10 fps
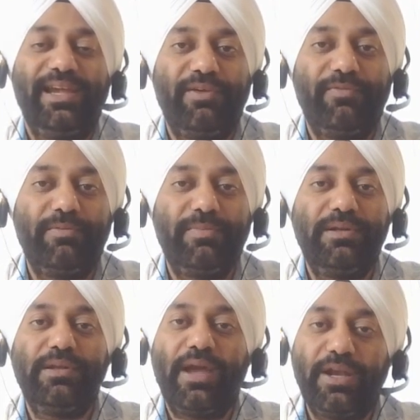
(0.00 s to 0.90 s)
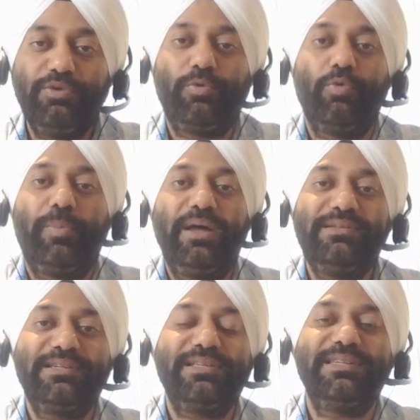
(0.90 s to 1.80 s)
in verbal, and you go
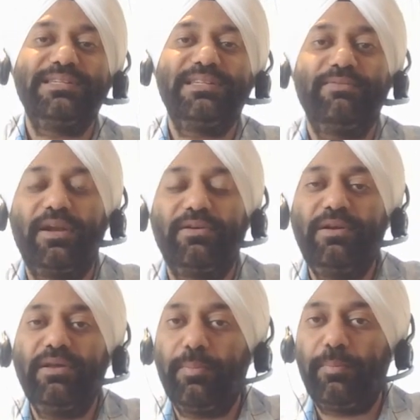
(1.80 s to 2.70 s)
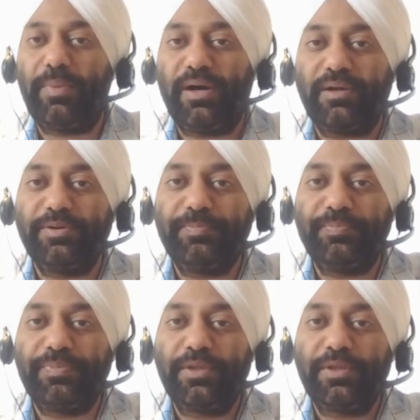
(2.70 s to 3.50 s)
past 700 mark.